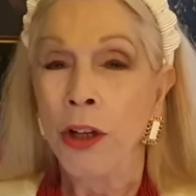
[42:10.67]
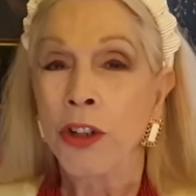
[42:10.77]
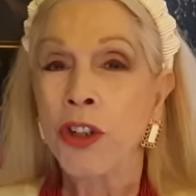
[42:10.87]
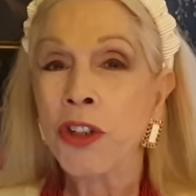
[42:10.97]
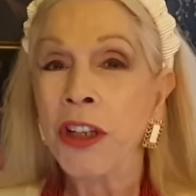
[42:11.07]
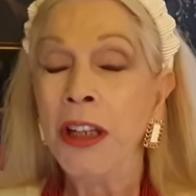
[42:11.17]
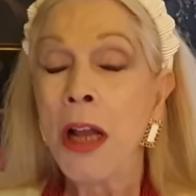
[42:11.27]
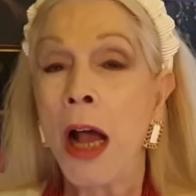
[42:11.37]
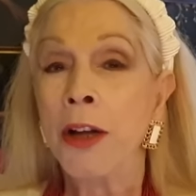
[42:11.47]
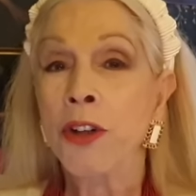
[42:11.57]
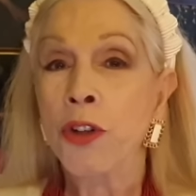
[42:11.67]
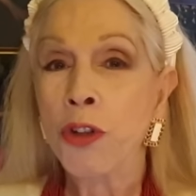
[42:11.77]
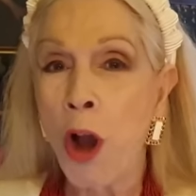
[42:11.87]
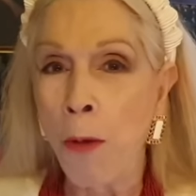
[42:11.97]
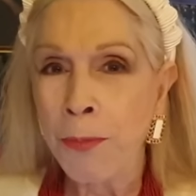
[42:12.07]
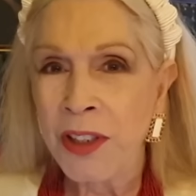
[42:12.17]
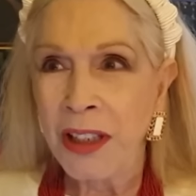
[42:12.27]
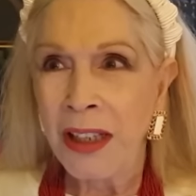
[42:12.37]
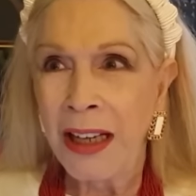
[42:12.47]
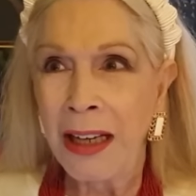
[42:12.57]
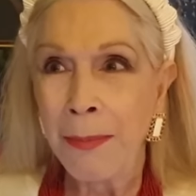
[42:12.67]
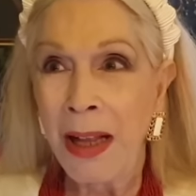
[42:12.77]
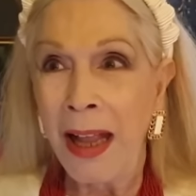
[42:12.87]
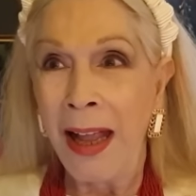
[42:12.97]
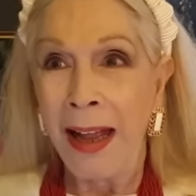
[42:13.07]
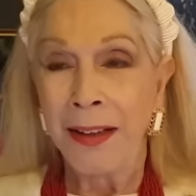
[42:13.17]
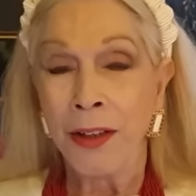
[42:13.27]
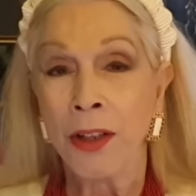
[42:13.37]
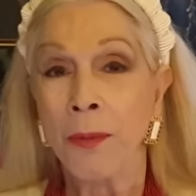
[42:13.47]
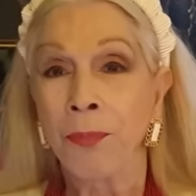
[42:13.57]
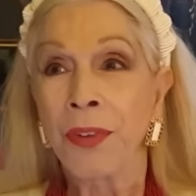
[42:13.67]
She adopted him, and